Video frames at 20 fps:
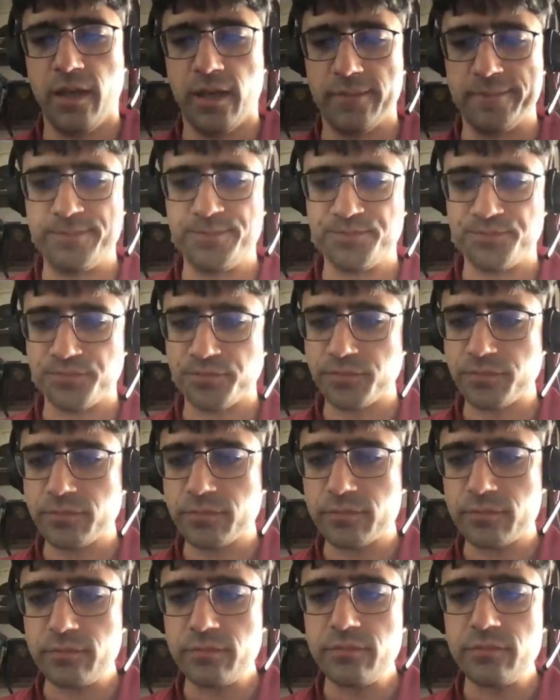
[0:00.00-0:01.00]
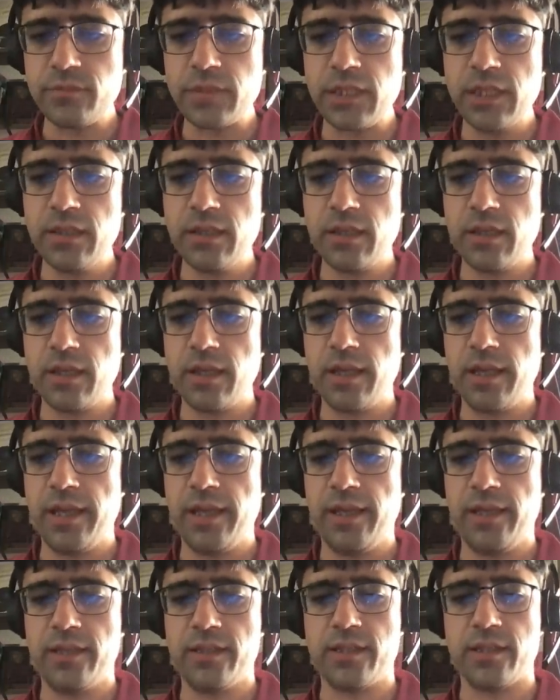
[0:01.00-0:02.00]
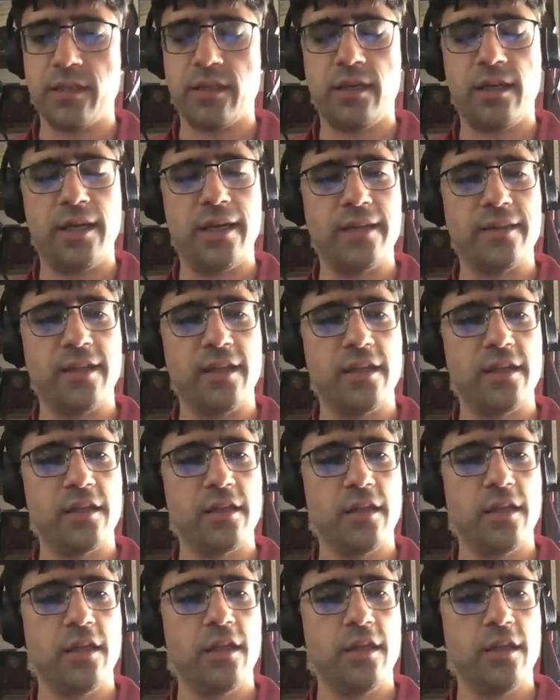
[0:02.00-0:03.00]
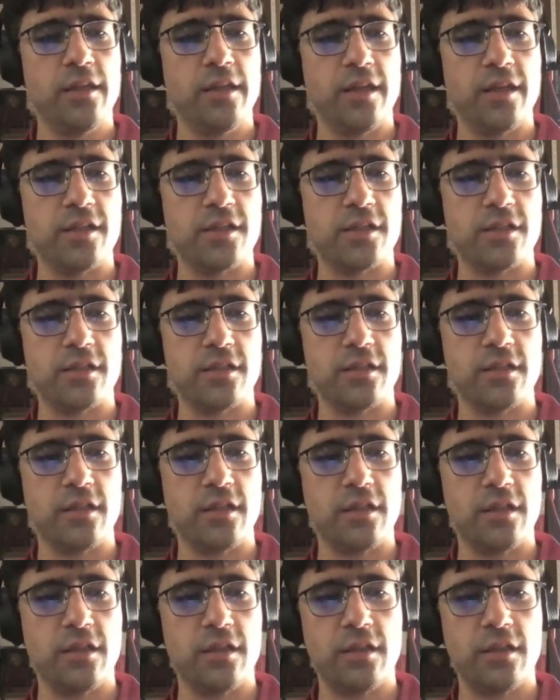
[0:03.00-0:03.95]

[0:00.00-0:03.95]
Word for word: Um, and I think there's